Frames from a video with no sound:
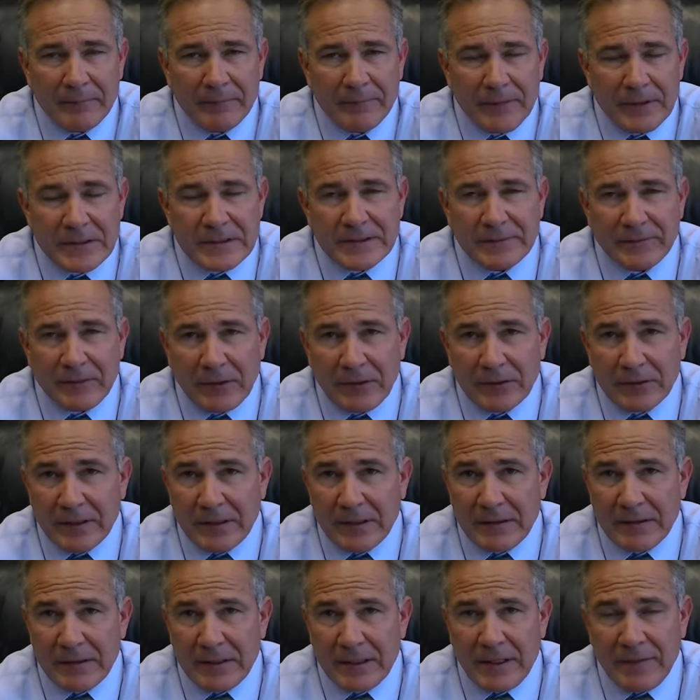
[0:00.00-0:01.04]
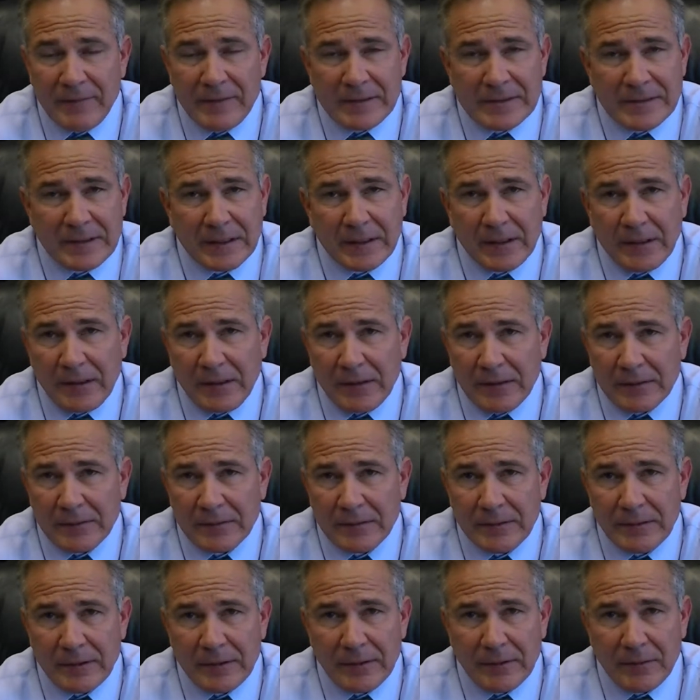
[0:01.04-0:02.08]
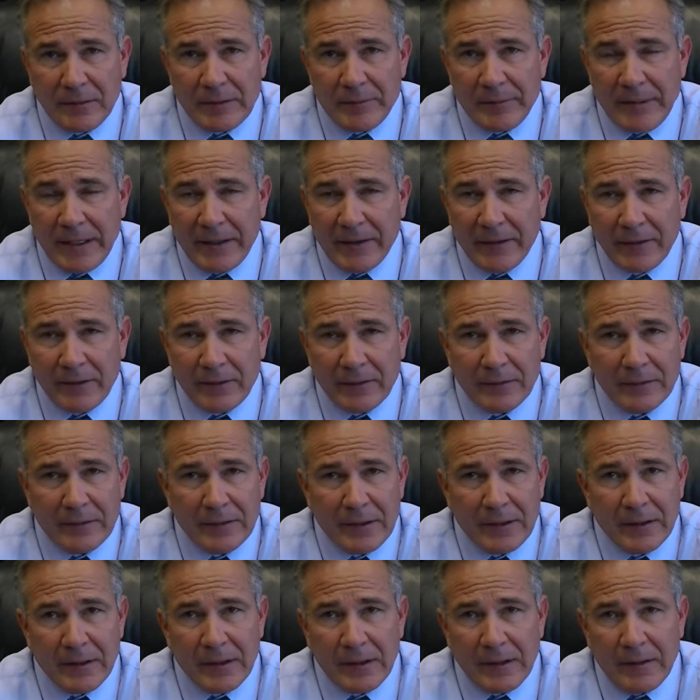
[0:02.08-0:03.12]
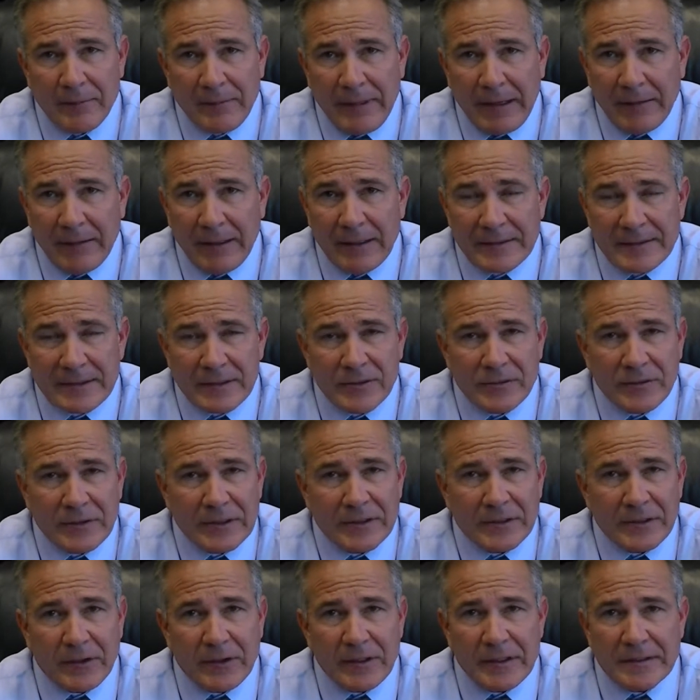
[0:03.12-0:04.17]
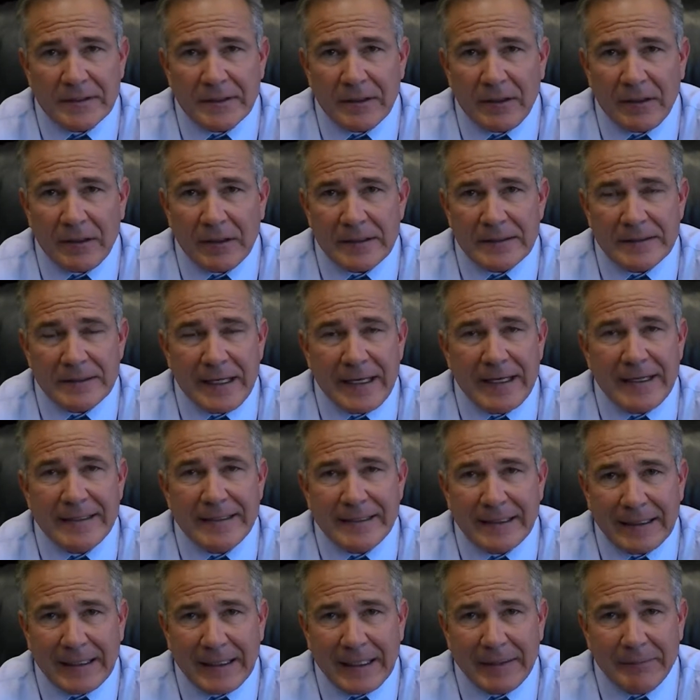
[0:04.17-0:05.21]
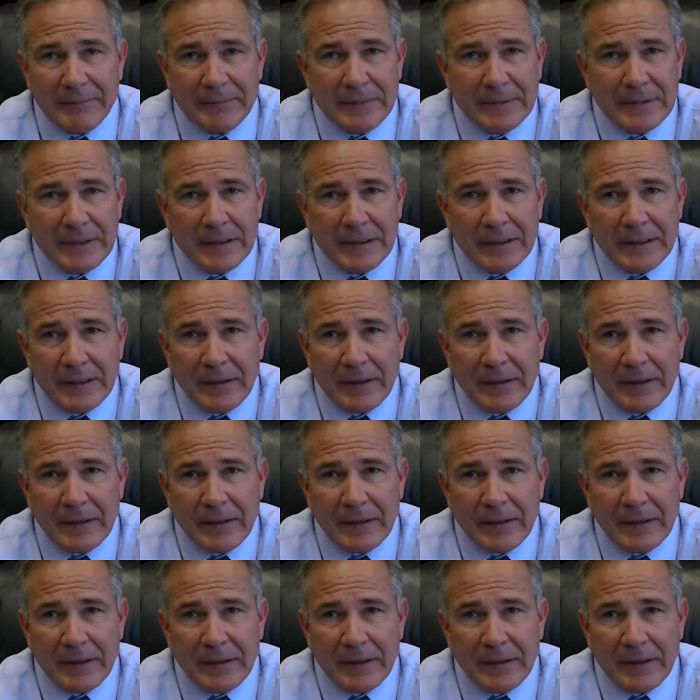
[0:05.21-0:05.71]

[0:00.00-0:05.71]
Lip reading: First of all, give us a call. Lloyd Baker Powerhouse Injury Attorneys, call us anytime.